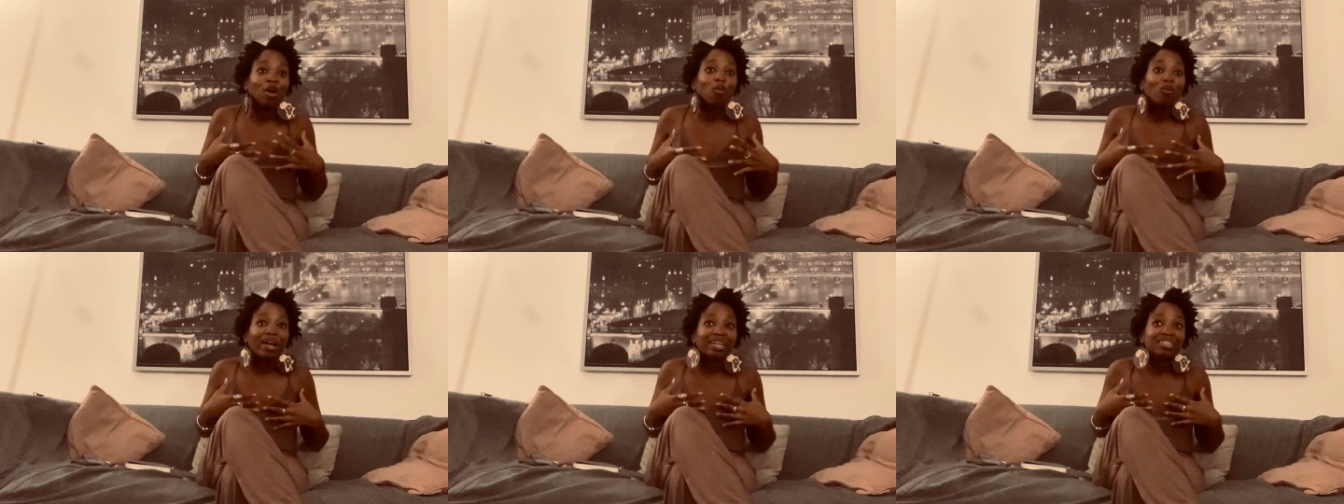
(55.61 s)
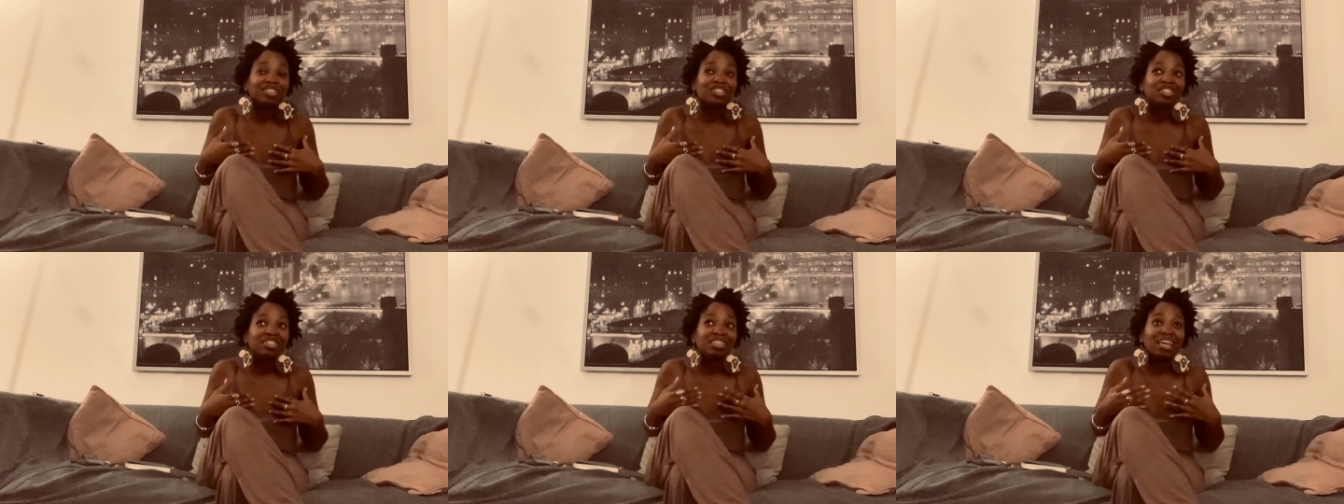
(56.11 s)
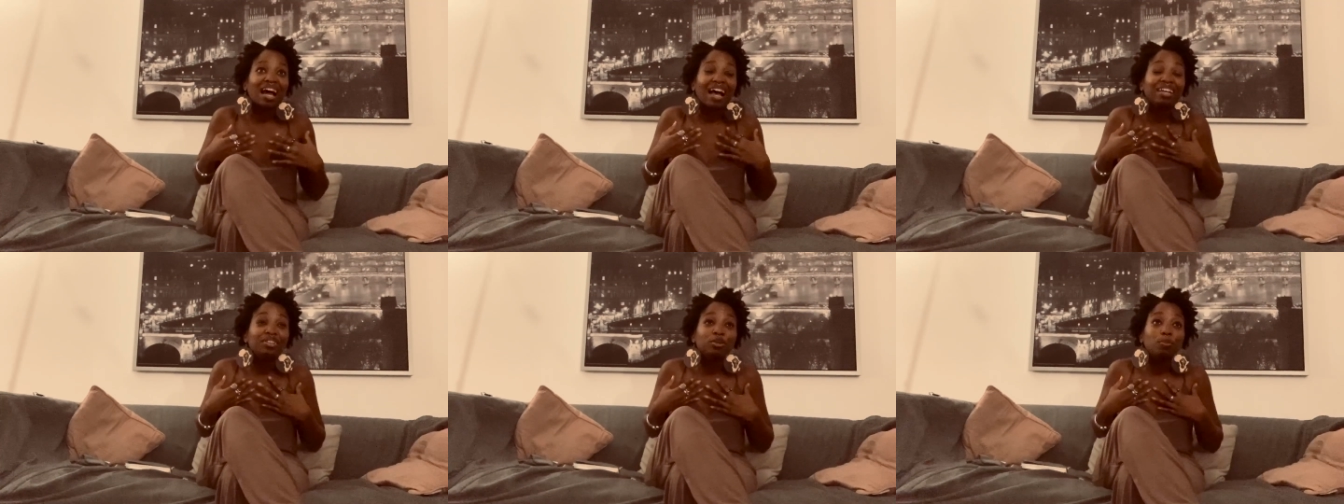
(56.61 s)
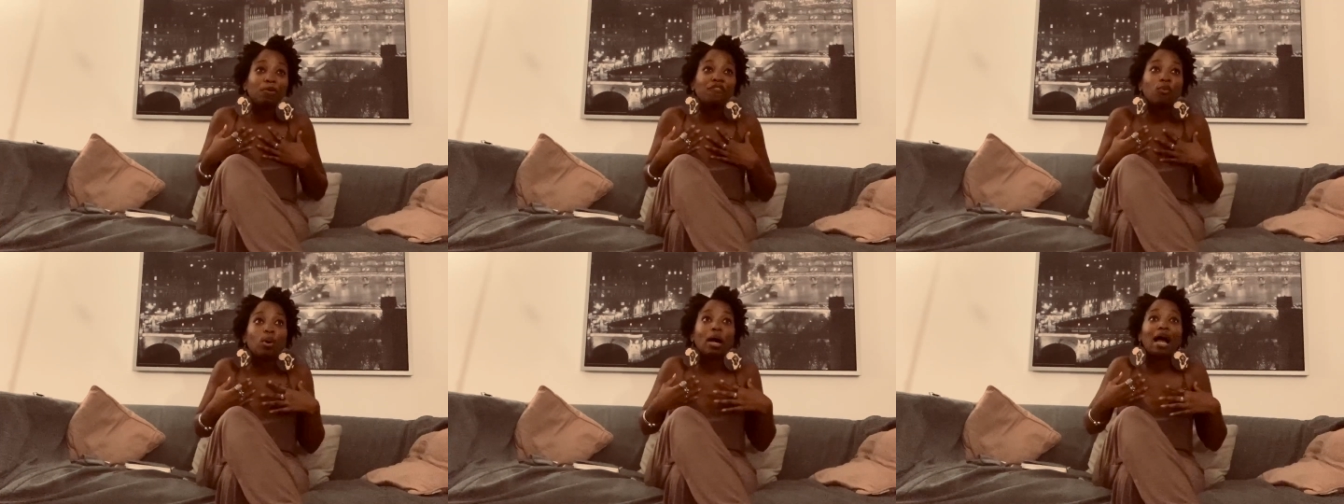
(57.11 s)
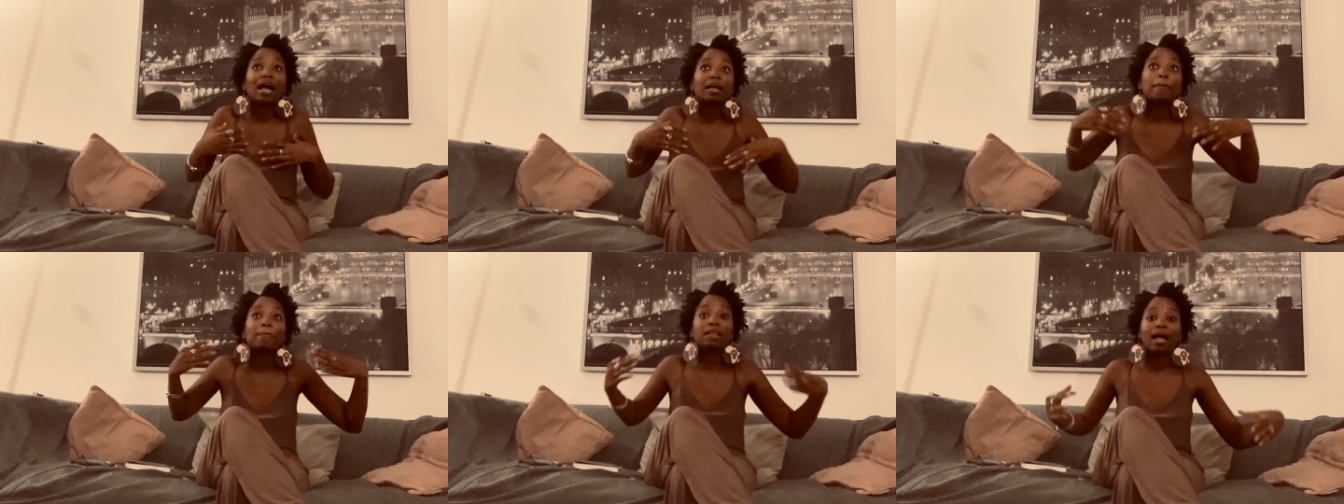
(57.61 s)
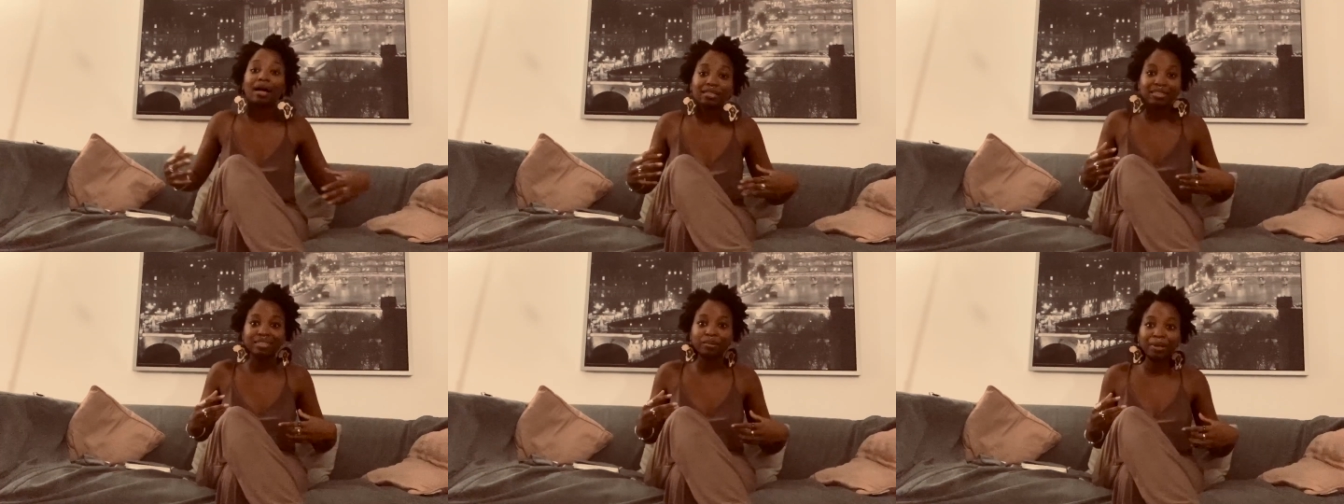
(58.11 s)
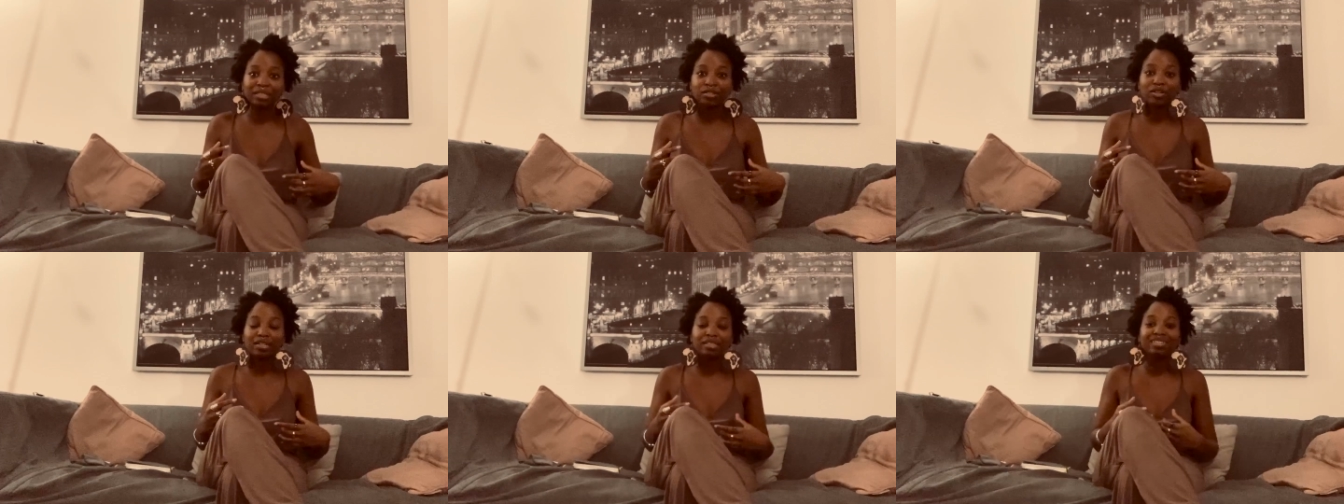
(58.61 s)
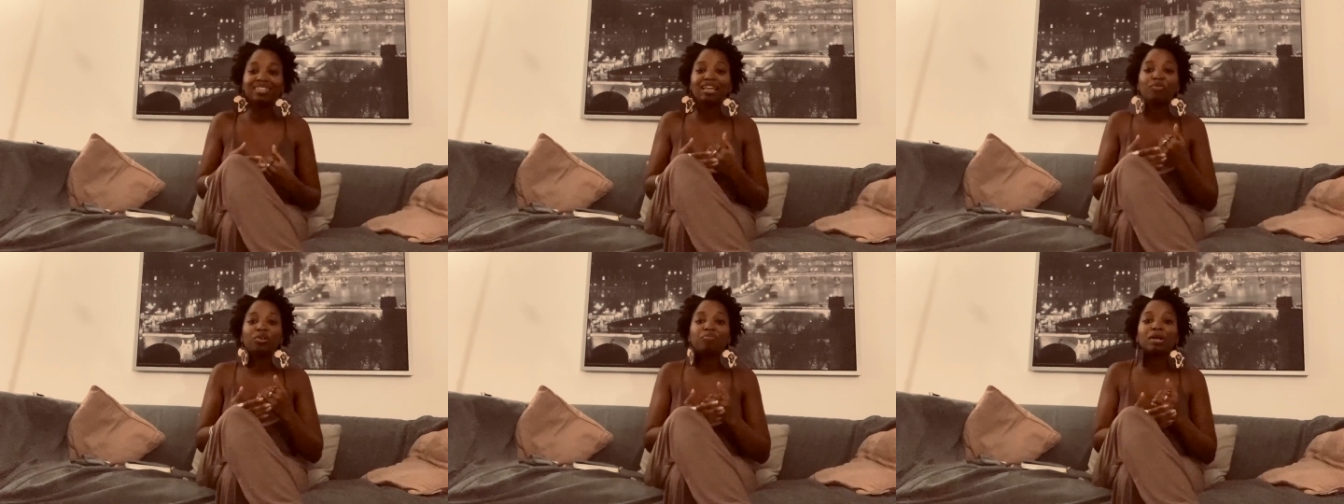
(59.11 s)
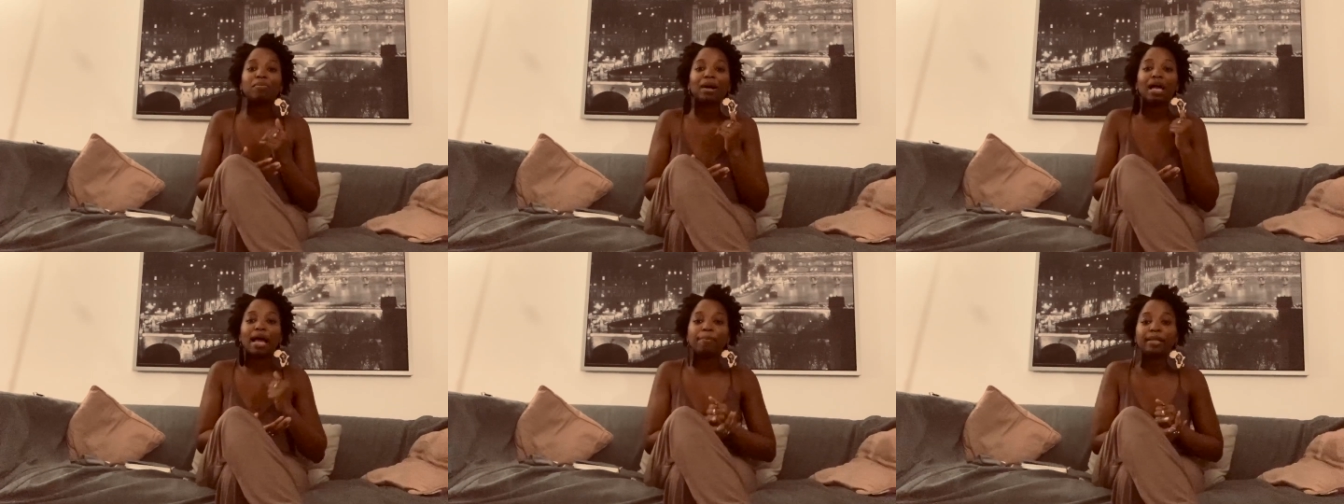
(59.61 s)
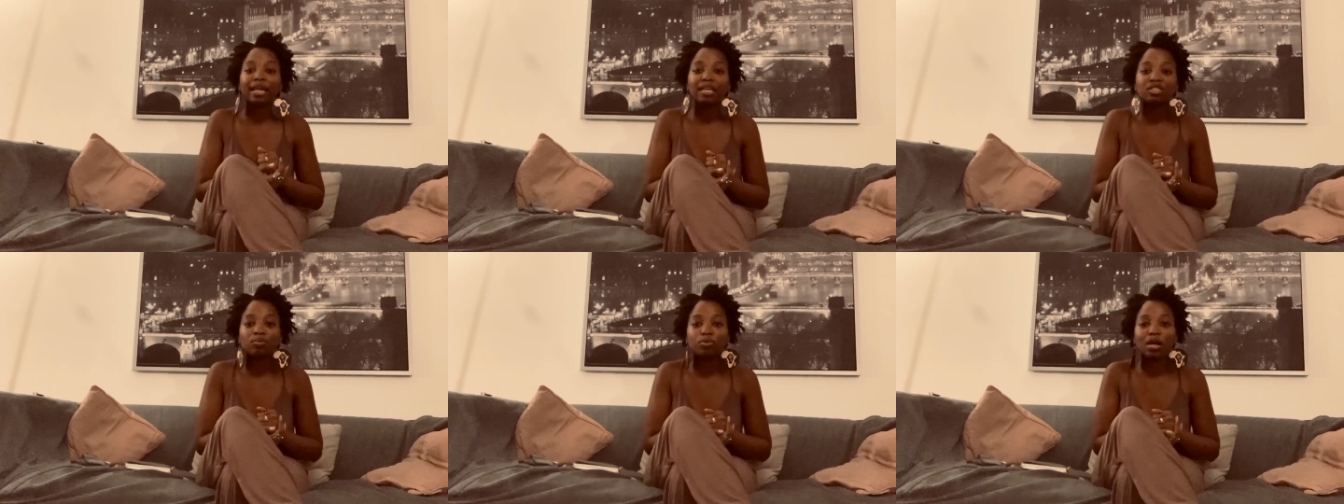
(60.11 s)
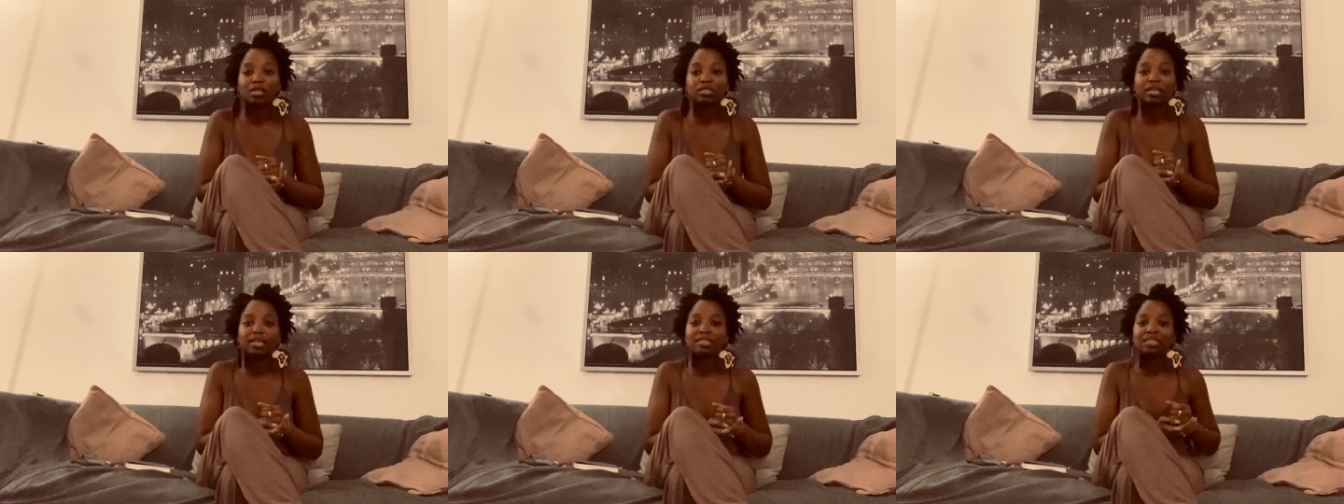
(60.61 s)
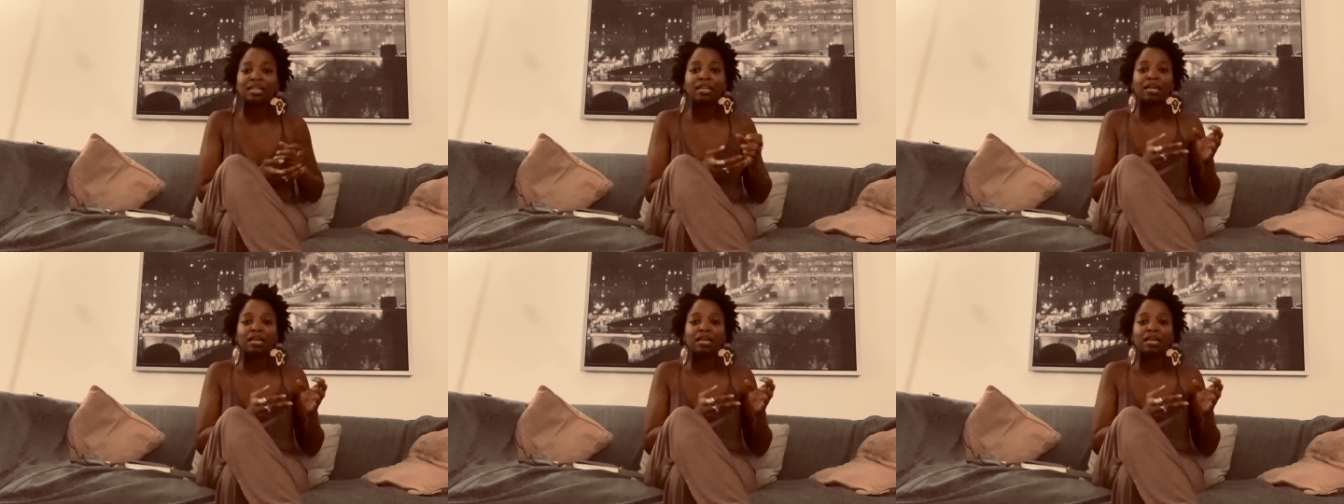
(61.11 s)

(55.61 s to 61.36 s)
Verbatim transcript: wish that I knew before I applied to Semester at Sea that would have made my application process.